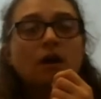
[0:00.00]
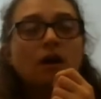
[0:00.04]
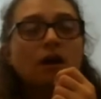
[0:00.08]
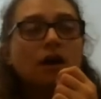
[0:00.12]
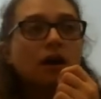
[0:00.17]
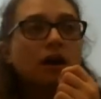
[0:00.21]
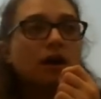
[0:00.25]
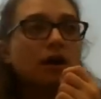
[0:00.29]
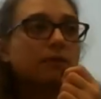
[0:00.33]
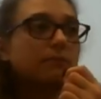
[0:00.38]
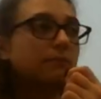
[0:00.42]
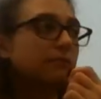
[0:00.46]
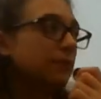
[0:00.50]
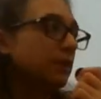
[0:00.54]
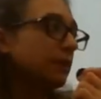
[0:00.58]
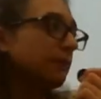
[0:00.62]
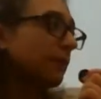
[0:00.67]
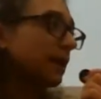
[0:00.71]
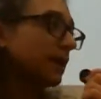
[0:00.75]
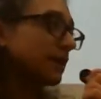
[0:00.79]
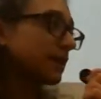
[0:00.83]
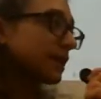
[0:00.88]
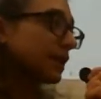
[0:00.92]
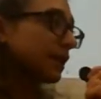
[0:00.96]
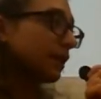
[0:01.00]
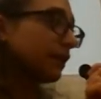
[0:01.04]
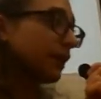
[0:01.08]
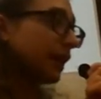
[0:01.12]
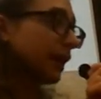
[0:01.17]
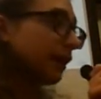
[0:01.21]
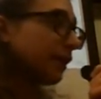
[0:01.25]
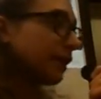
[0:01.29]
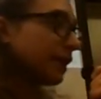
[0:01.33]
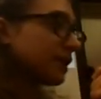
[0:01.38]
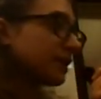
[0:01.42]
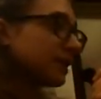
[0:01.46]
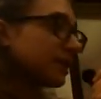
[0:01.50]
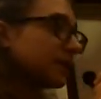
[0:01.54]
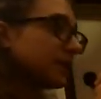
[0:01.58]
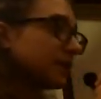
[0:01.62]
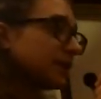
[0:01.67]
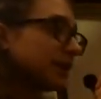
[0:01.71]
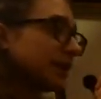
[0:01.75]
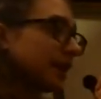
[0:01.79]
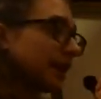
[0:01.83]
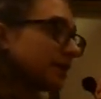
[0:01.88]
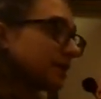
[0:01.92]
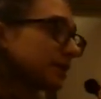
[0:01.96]
The muscularis is the
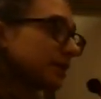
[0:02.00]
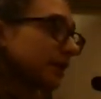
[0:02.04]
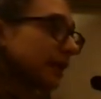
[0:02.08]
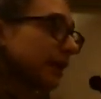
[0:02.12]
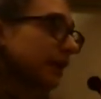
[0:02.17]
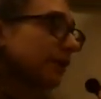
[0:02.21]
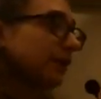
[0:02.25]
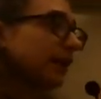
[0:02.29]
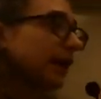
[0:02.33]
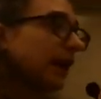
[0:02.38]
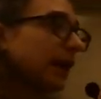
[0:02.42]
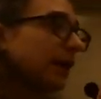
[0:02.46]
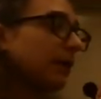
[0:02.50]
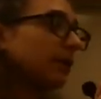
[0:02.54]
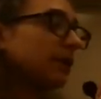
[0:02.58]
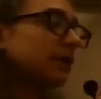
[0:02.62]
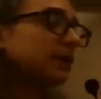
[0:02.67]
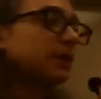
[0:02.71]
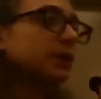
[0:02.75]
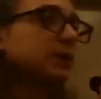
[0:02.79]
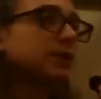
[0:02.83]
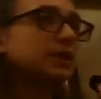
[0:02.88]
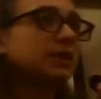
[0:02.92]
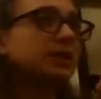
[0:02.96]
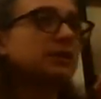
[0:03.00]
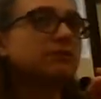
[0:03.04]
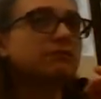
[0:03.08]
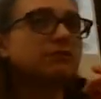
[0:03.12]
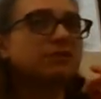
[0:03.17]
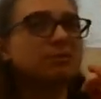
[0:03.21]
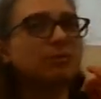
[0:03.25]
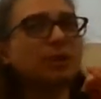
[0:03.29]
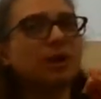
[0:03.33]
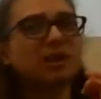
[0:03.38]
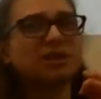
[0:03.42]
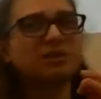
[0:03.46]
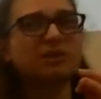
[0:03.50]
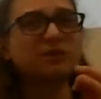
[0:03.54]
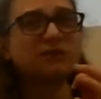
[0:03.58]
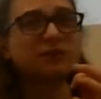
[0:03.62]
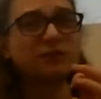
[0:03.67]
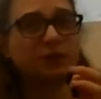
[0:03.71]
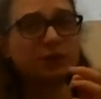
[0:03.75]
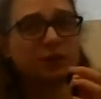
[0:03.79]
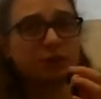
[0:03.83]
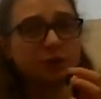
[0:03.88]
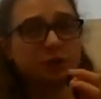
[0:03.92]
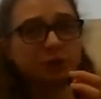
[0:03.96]
next layer out, and this is responsible for
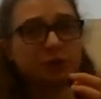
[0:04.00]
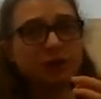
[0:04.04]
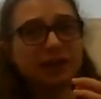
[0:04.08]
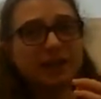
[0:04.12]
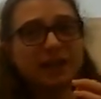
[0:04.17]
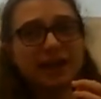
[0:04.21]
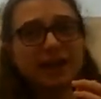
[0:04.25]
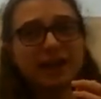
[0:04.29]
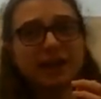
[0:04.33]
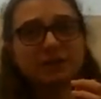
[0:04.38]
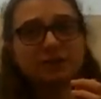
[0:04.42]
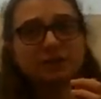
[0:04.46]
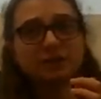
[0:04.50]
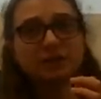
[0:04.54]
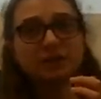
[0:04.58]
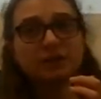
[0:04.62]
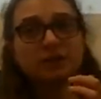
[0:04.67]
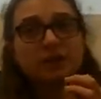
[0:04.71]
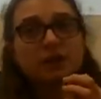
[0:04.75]
the churning action.